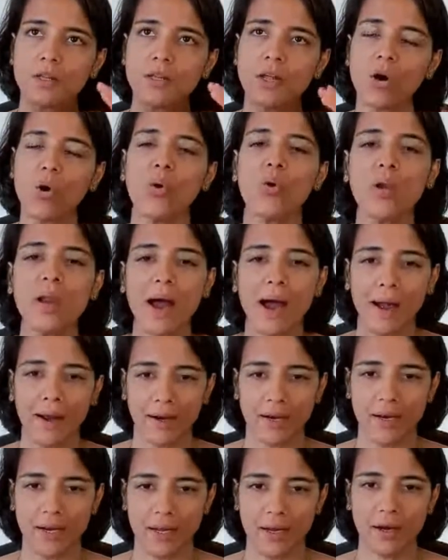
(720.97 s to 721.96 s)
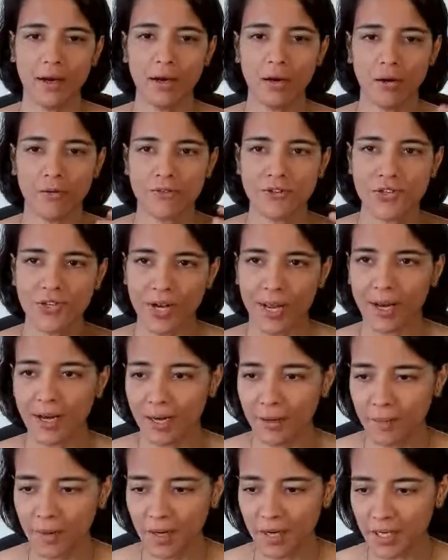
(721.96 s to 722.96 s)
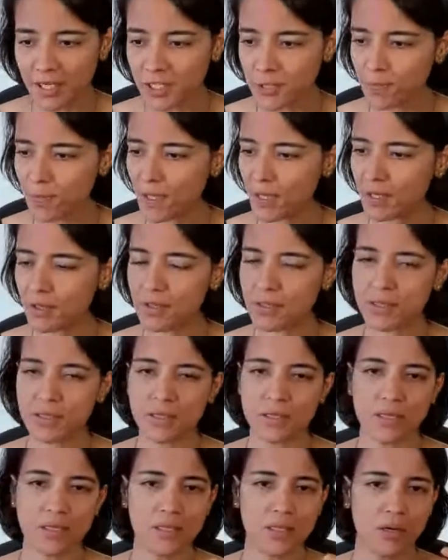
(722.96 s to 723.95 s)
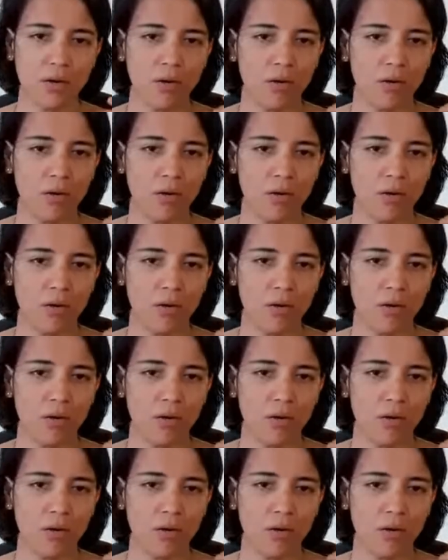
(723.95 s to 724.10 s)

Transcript: The whole idea of sharing my experiences